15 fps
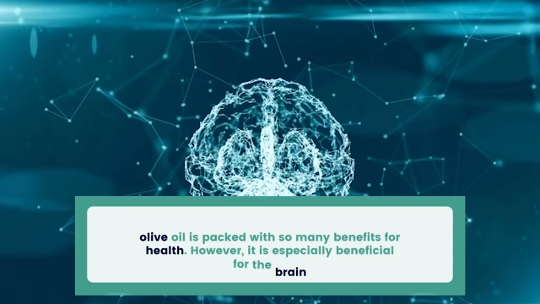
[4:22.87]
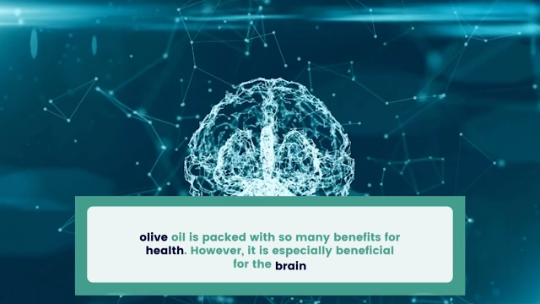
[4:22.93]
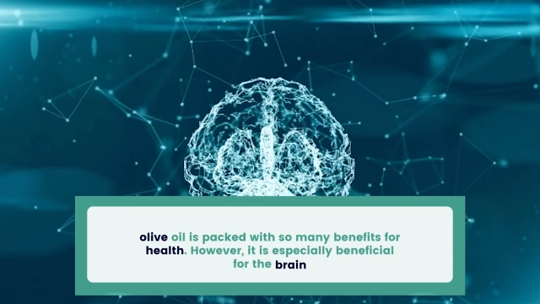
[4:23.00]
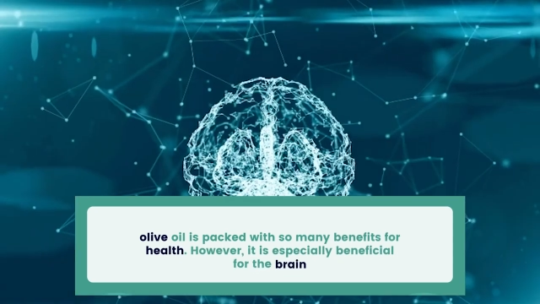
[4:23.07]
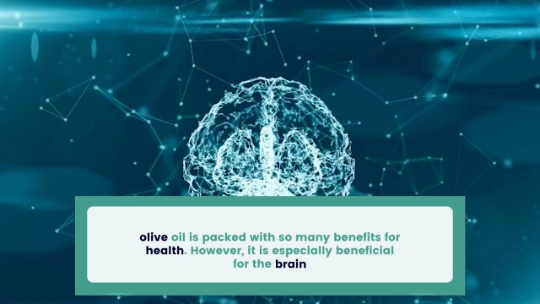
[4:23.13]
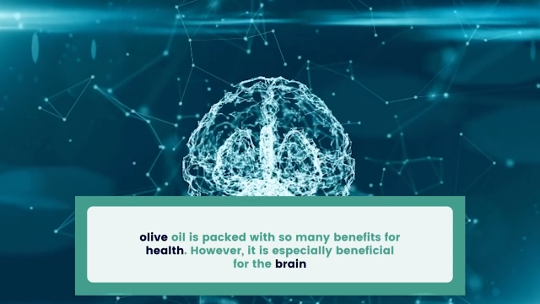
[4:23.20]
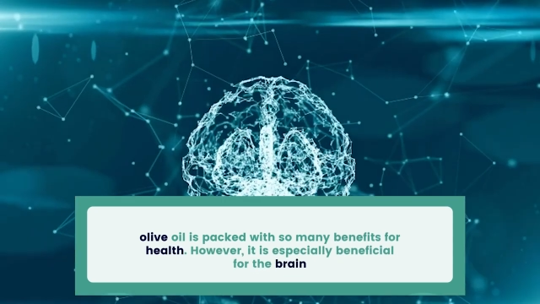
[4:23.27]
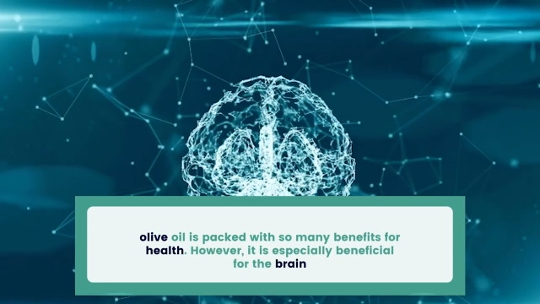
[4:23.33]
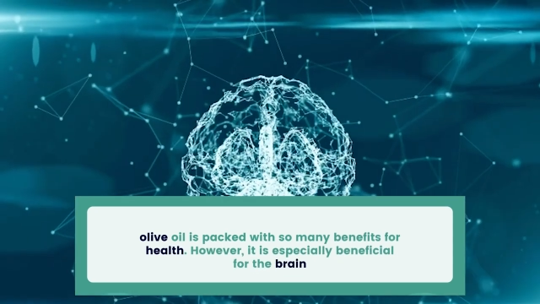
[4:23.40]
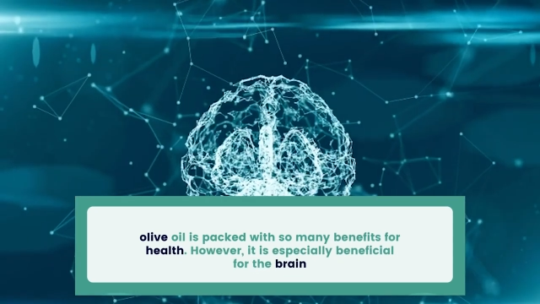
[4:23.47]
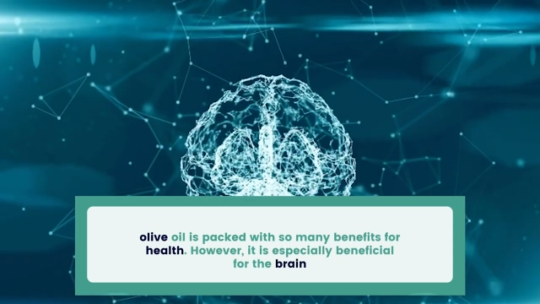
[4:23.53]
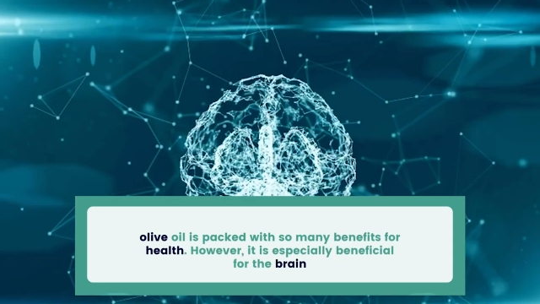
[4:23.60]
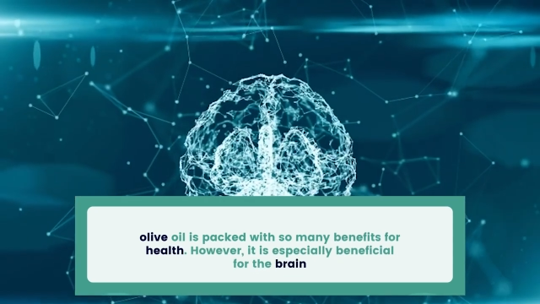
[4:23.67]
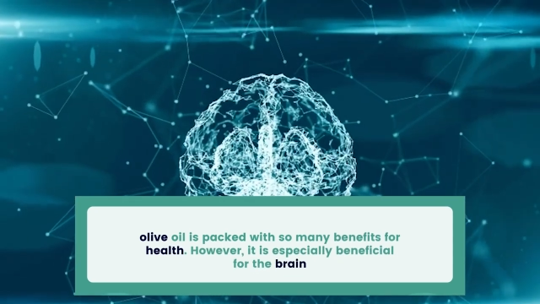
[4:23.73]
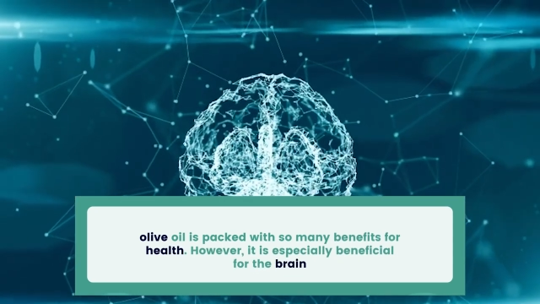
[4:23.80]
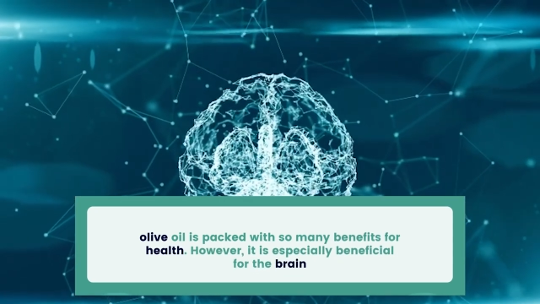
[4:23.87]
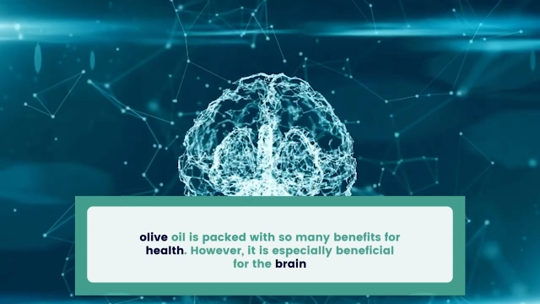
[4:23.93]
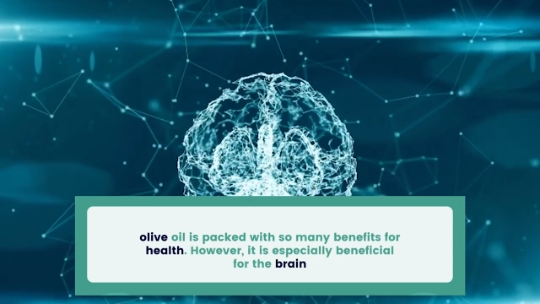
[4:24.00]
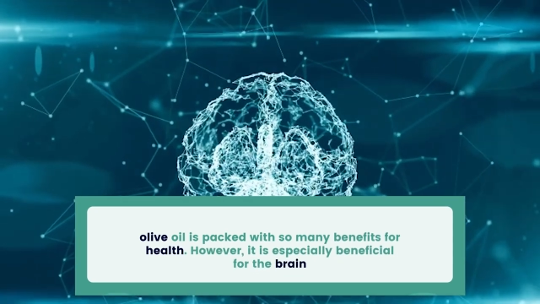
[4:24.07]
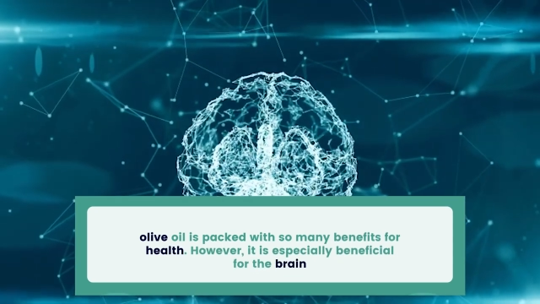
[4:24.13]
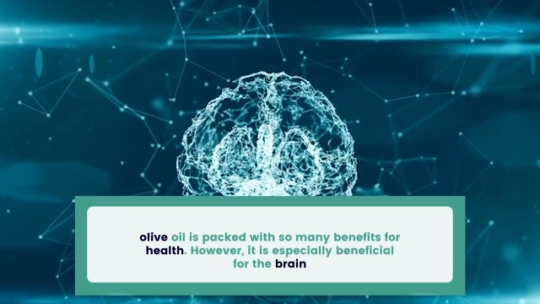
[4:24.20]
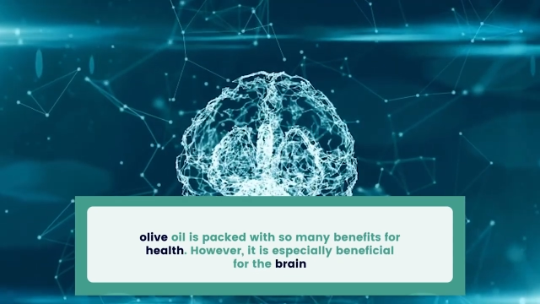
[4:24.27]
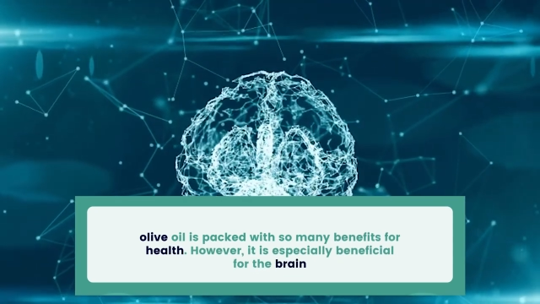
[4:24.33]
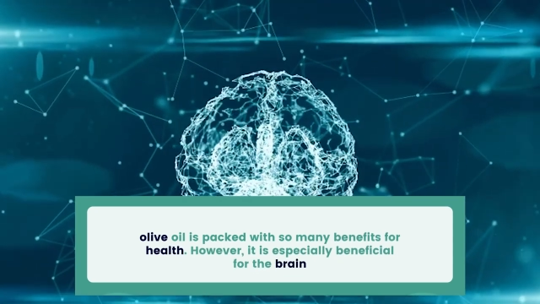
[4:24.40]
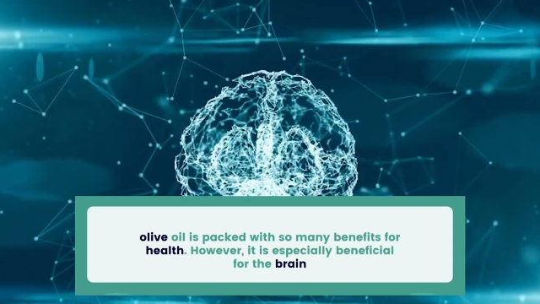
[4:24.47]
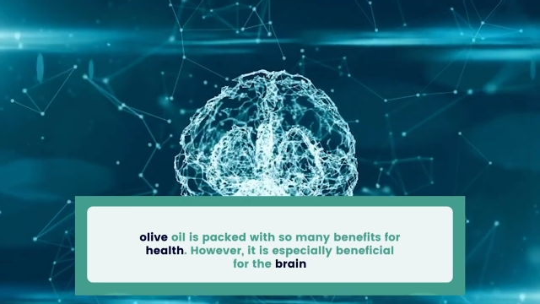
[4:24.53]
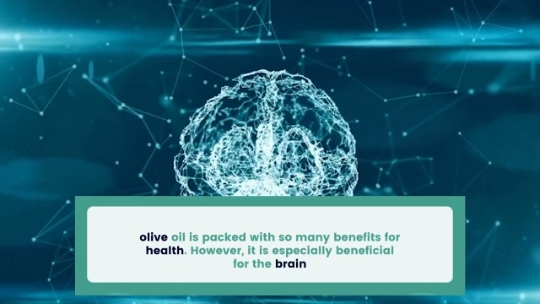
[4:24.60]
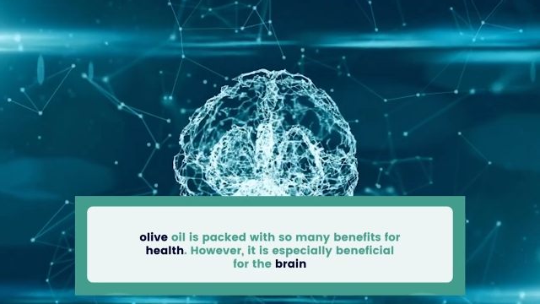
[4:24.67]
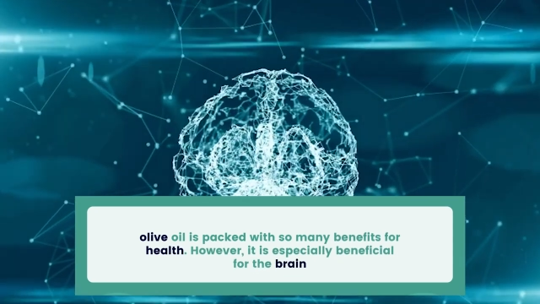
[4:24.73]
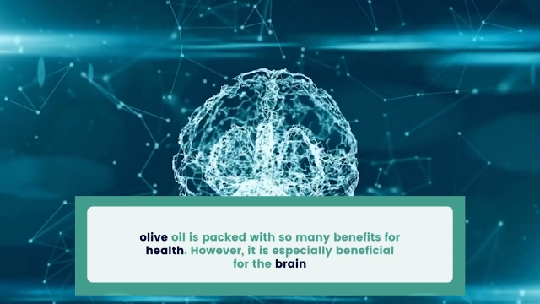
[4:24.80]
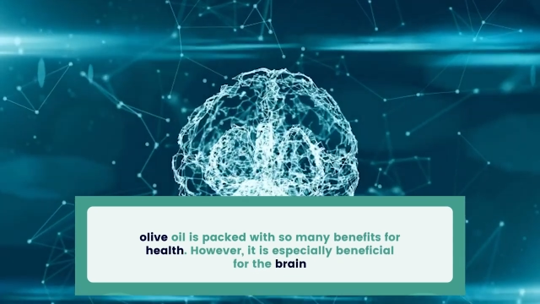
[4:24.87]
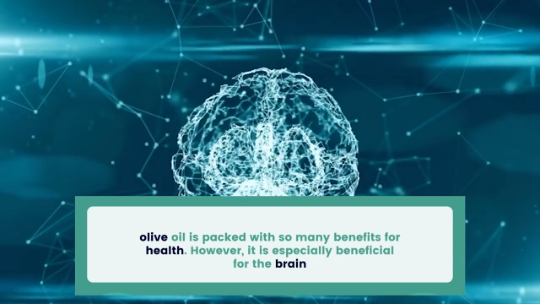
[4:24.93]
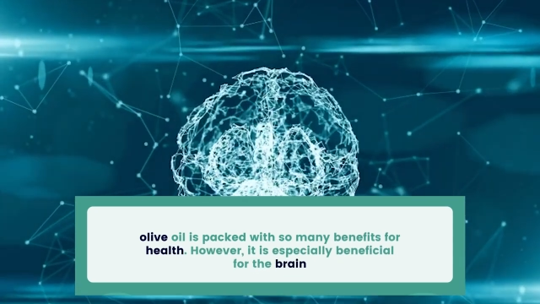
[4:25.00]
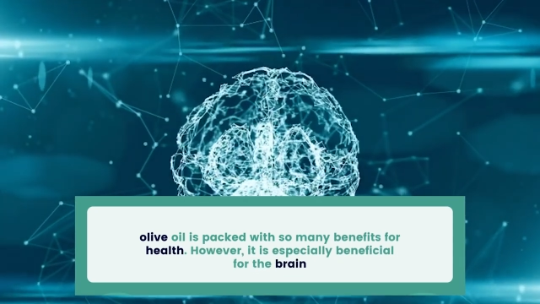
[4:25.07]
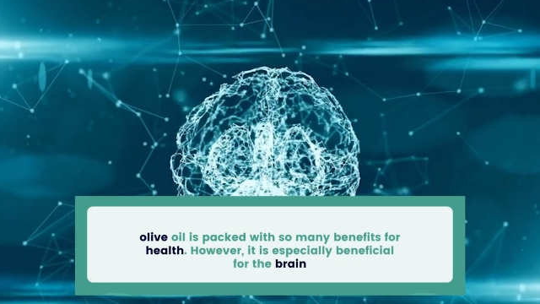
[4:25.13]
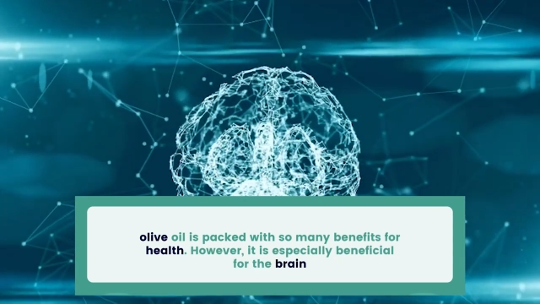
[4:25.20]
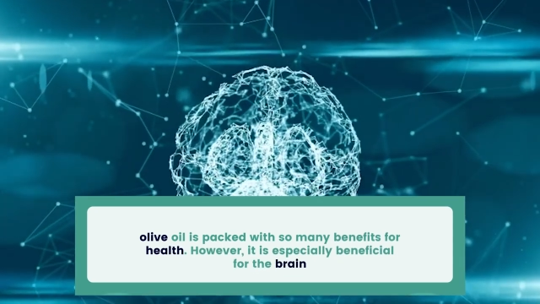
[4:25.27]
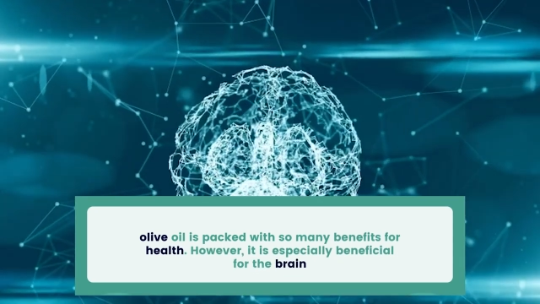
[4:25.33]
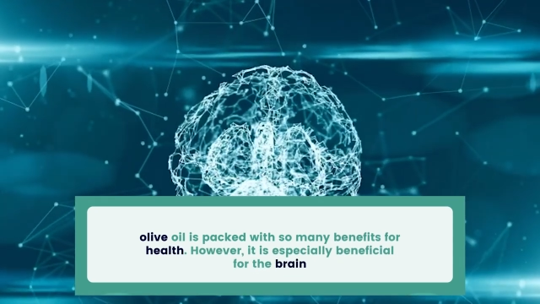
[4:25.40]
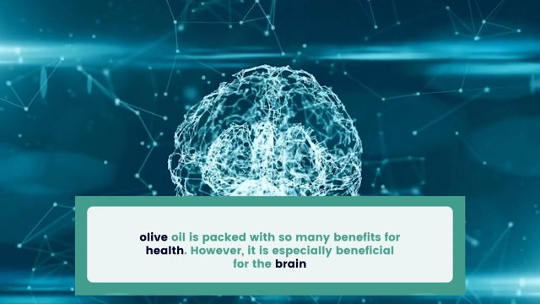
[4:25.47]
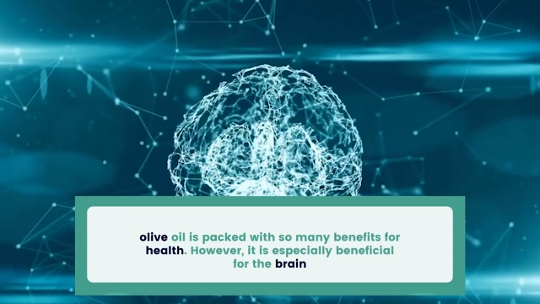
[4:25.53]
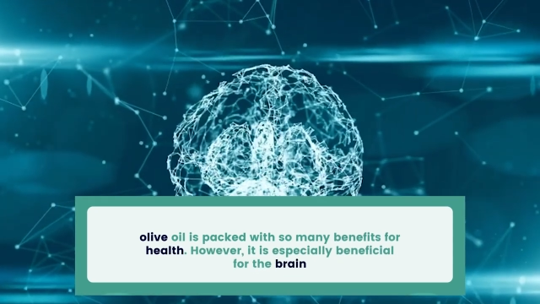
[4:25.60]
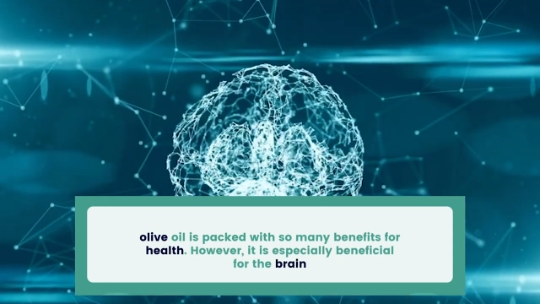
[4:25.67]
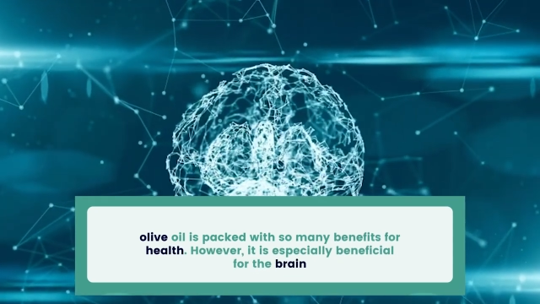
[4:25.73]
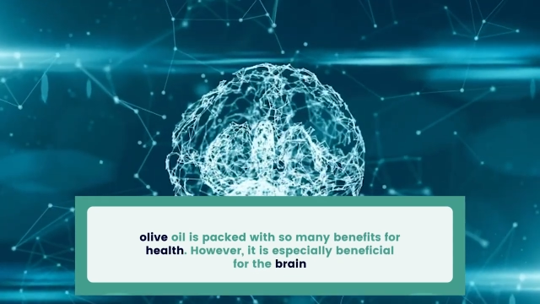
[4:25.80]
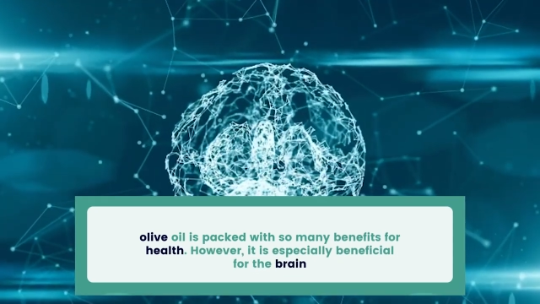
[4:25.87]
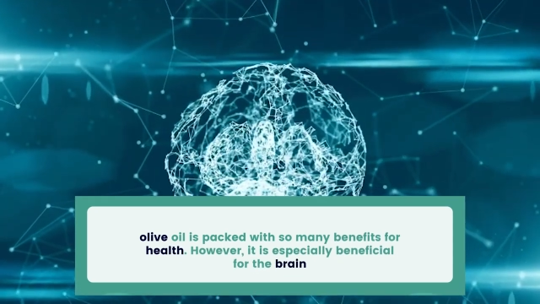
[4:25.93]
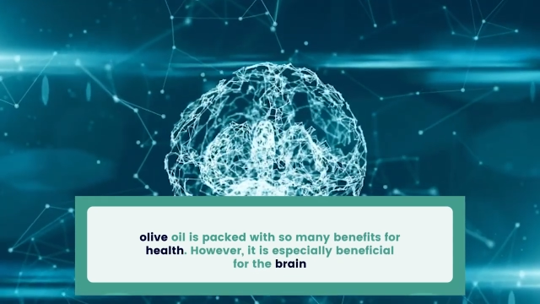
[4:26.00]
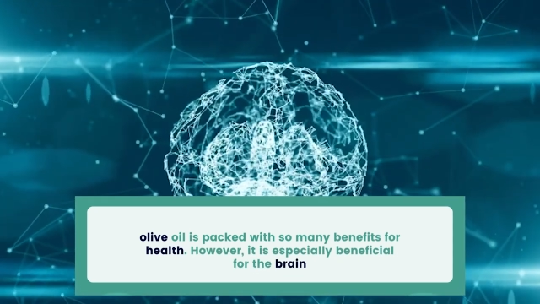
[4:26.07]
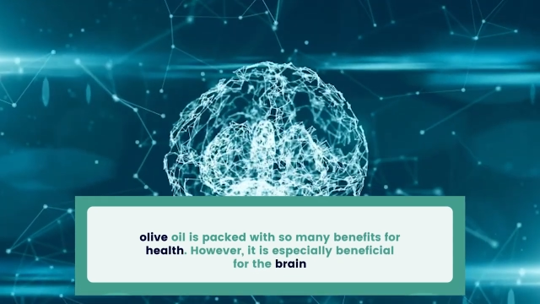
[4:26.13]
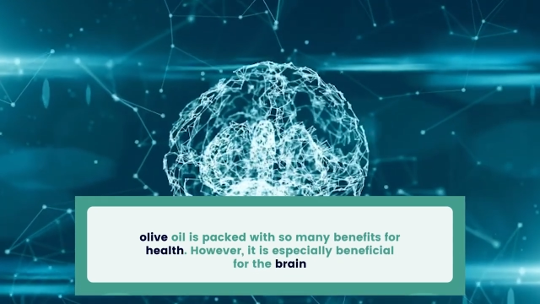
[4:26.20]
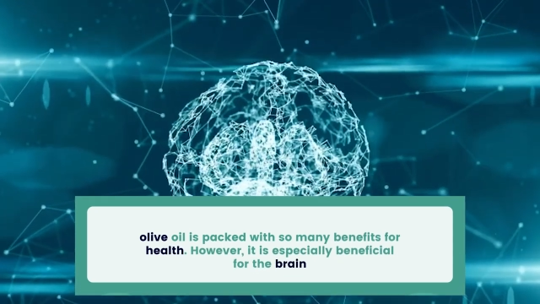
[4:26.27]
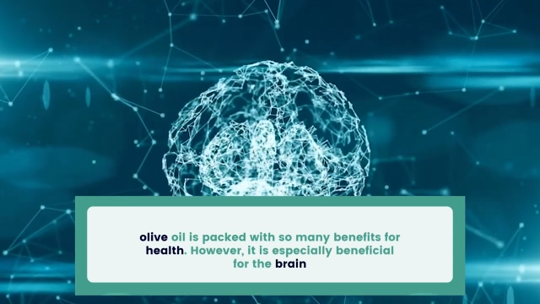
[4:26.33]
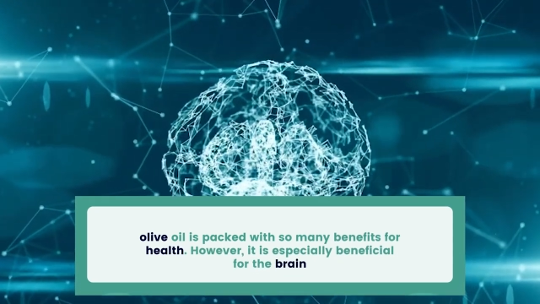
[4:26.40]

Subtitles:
Nobody's mouth can be seen.